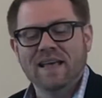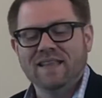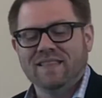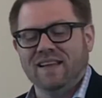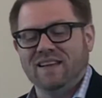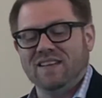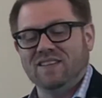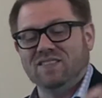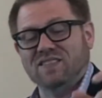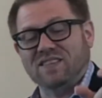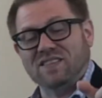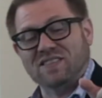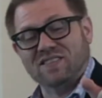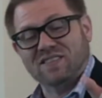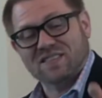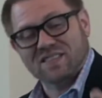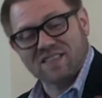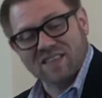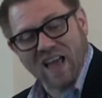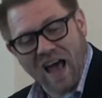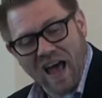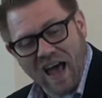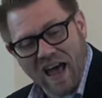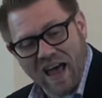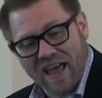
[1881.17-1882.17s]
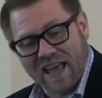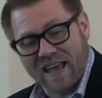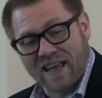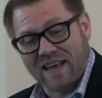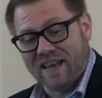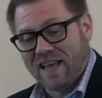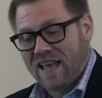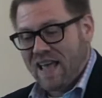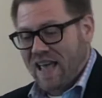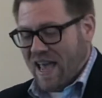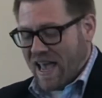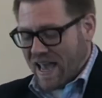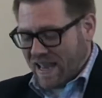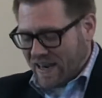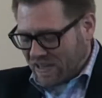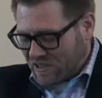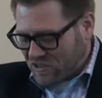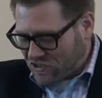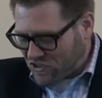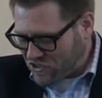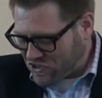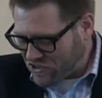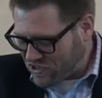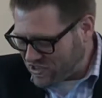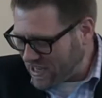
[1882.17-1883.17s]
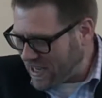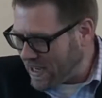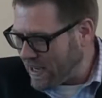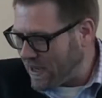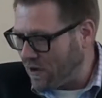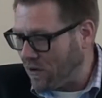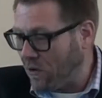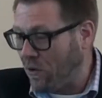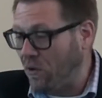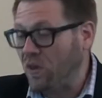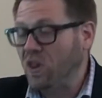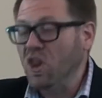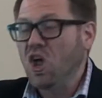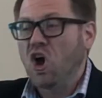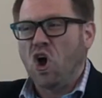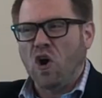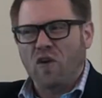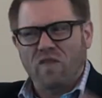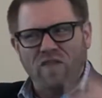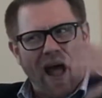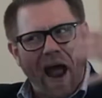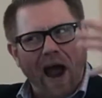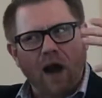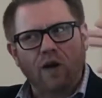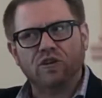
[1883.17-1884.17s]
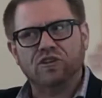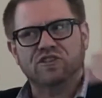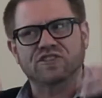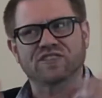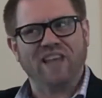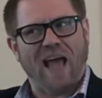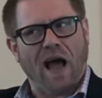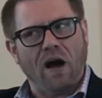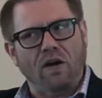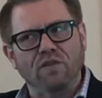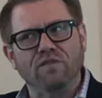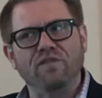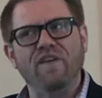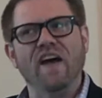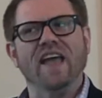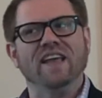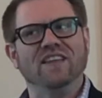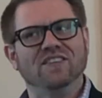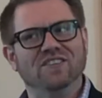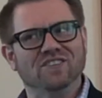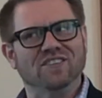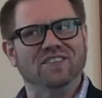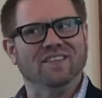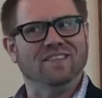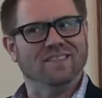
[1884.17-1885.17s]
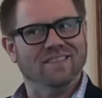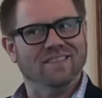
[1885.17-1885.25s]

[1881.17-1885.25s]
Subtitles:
that is a sign and a seal of our salvation.